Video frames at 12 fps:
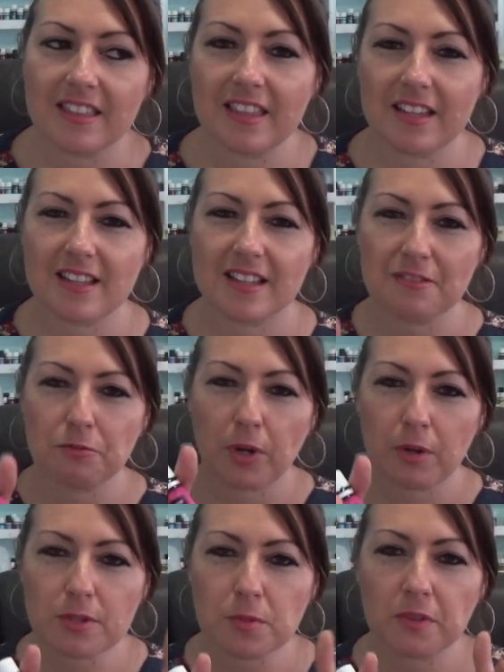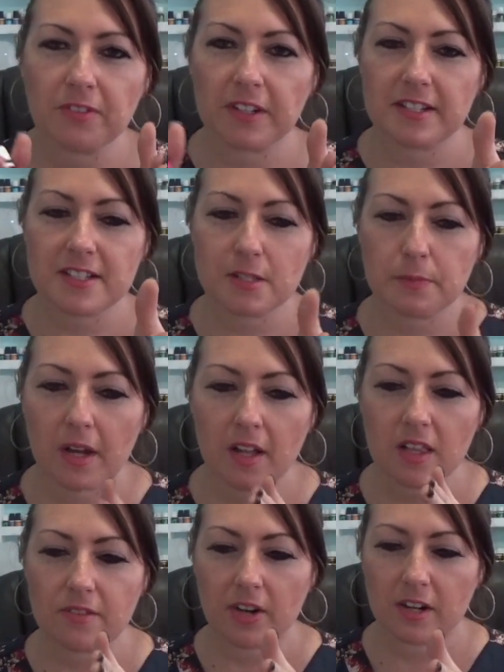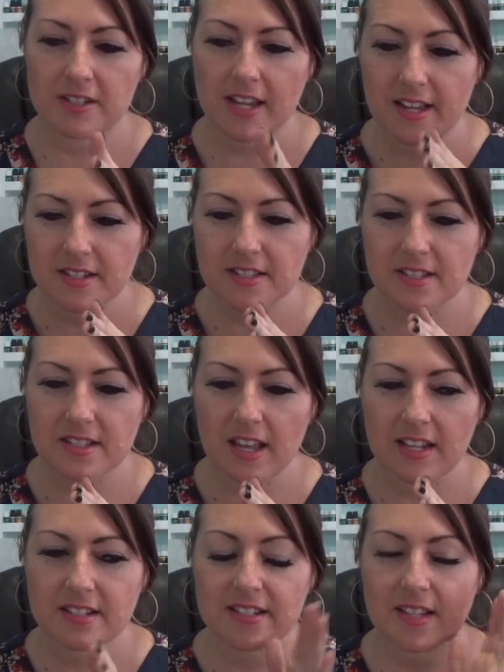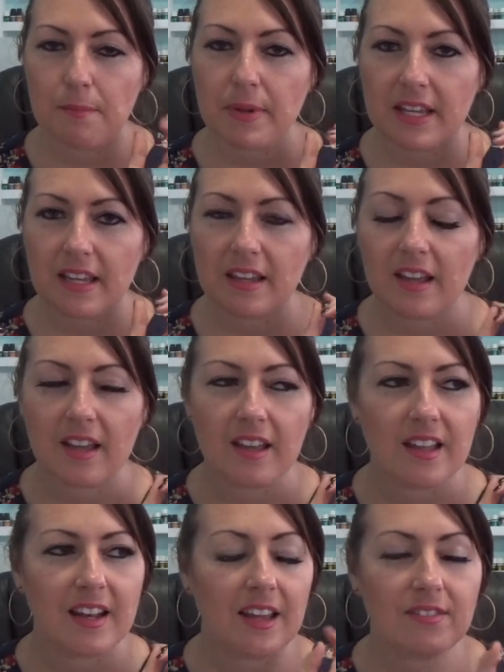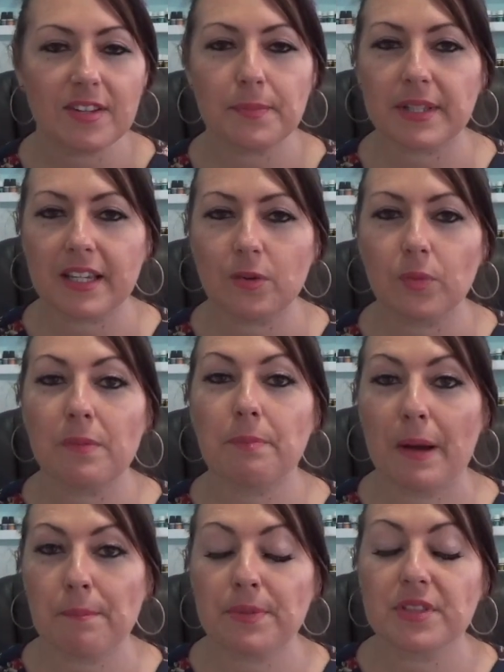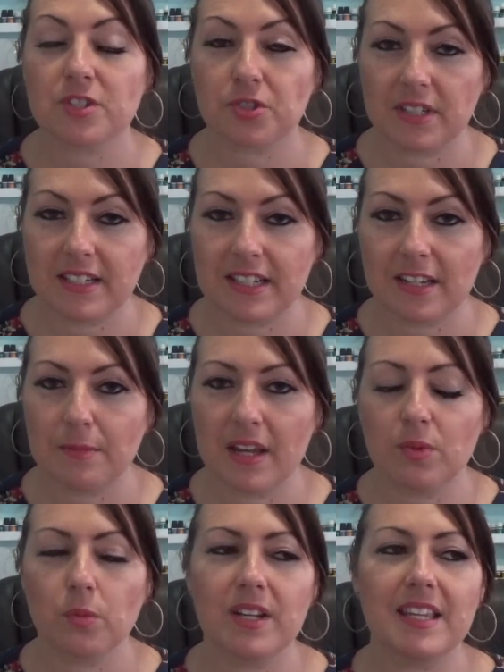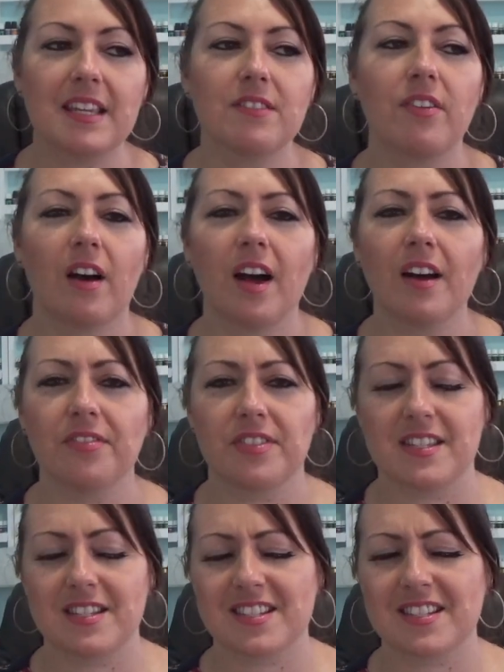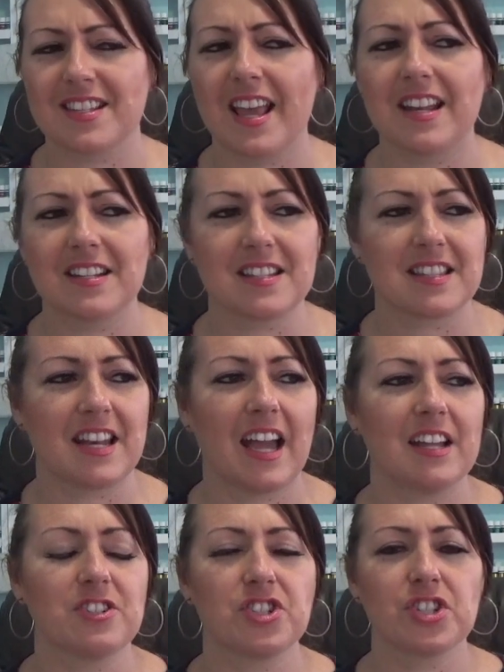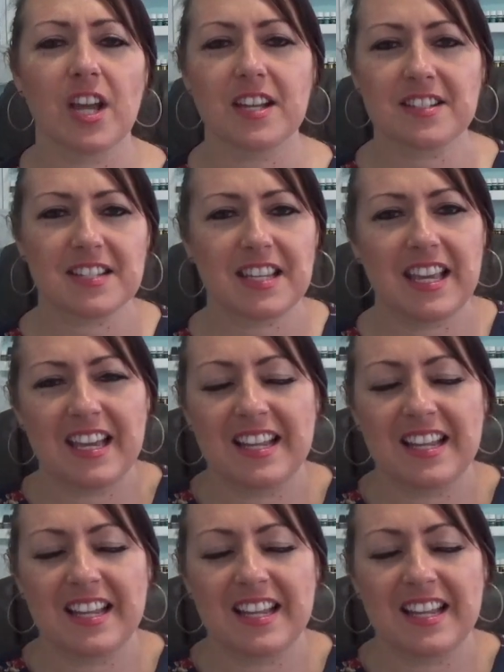the rows were very small of our desks and somebody inevitably would bump the geranium and would give off the scent that I just